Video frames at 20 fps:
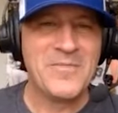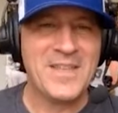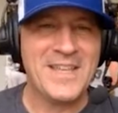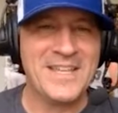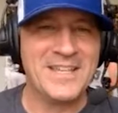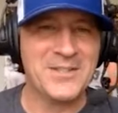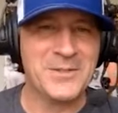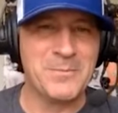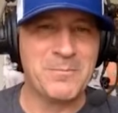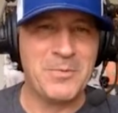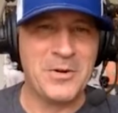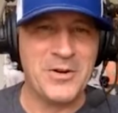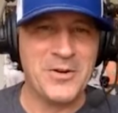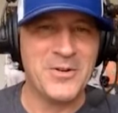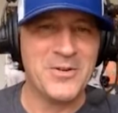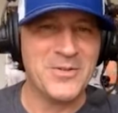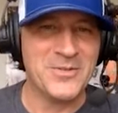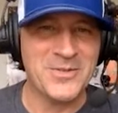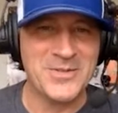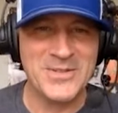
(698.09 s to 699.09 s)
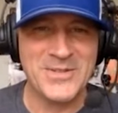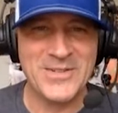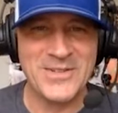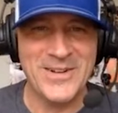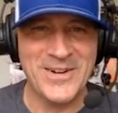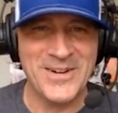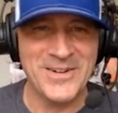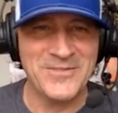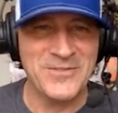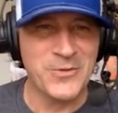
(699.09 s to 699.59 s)
is Burns
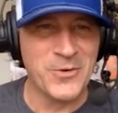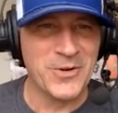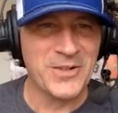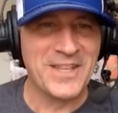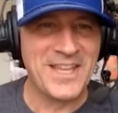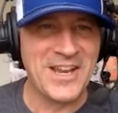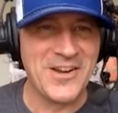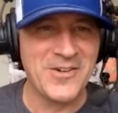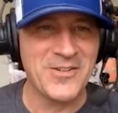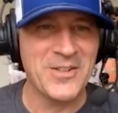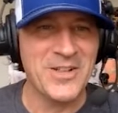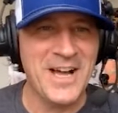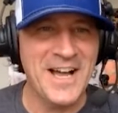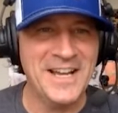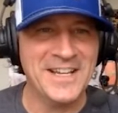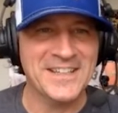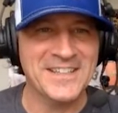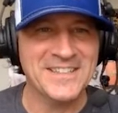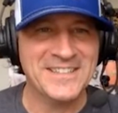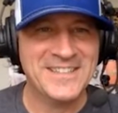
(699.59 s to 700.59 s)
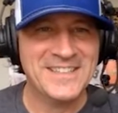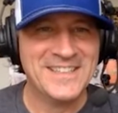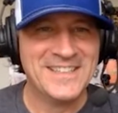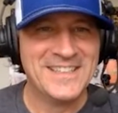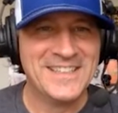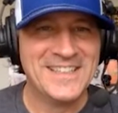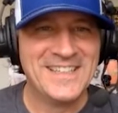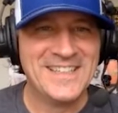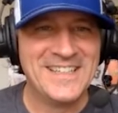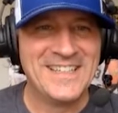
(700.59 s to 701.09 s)
of North Carolina. Oh
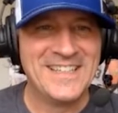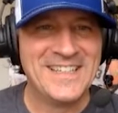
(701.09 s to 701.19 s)
yeah,